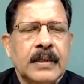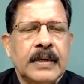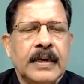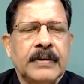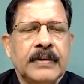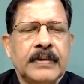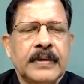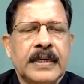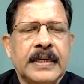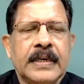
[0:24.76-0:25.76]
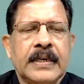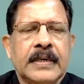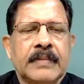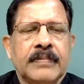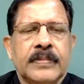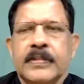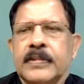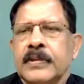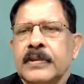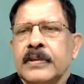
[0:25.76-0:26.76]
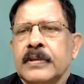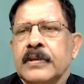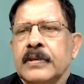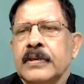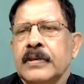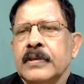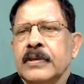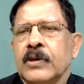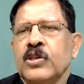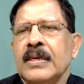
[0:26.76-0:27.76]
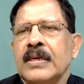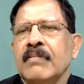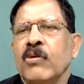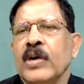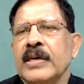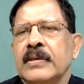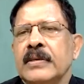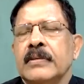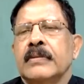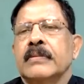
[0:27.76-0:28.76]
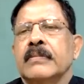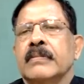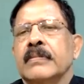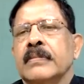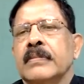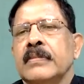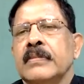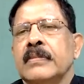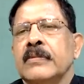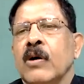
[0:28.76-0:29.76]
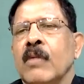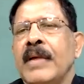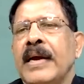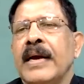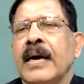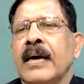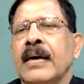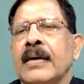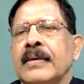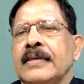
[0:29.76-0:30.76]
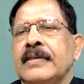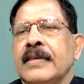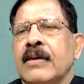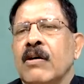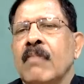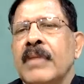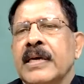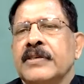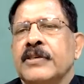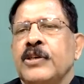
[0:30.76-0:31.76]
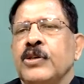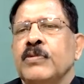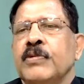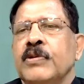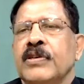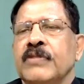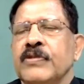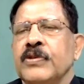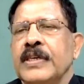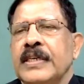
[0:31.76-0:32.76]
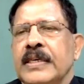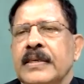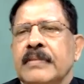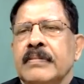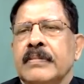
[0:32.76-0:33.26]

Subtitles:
Now, here, question number 1. Omega is a complex cube root of unity.